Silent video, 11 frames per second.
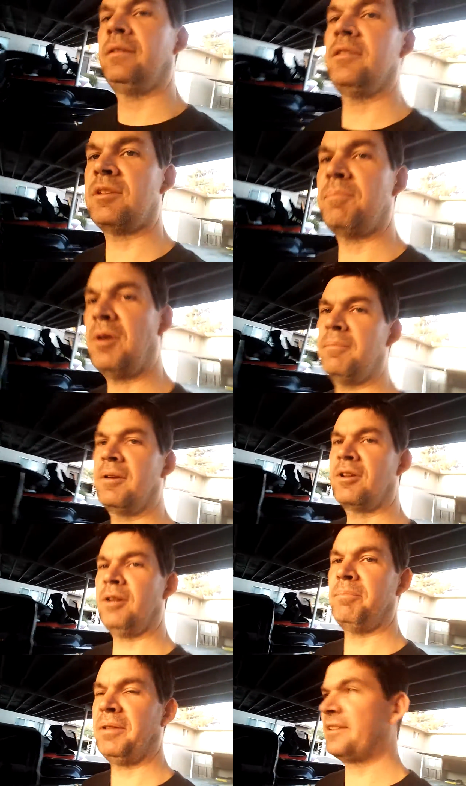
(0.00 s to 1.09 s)
this apartment
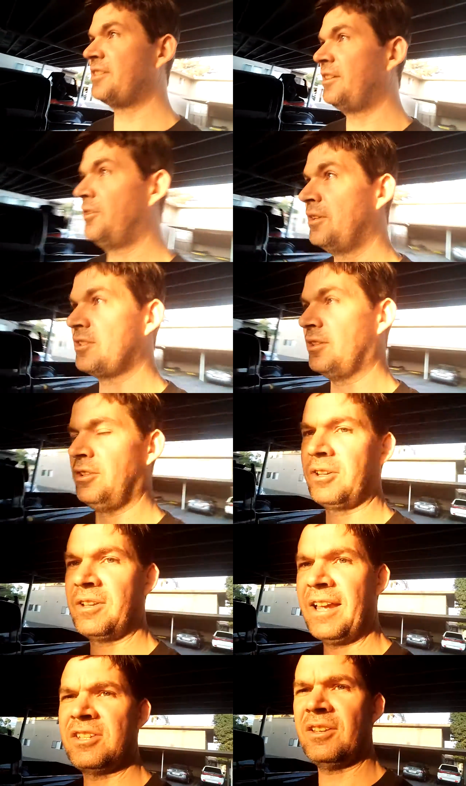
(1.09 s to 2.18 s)
complex I know doesn't look
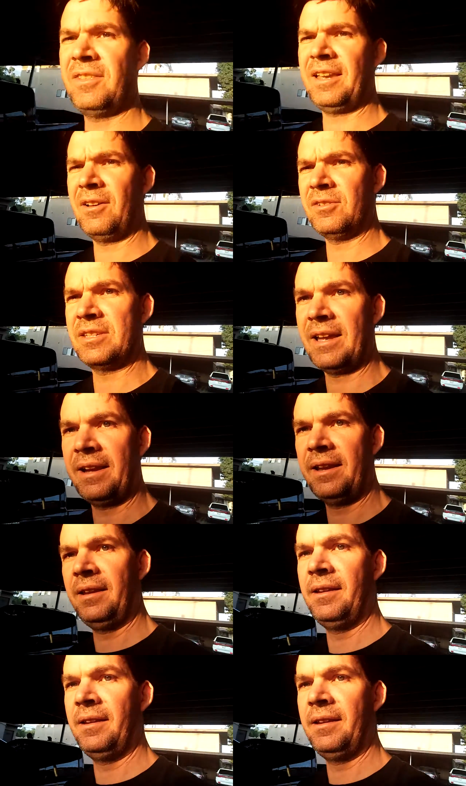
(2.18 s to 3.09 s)
nice on the outside,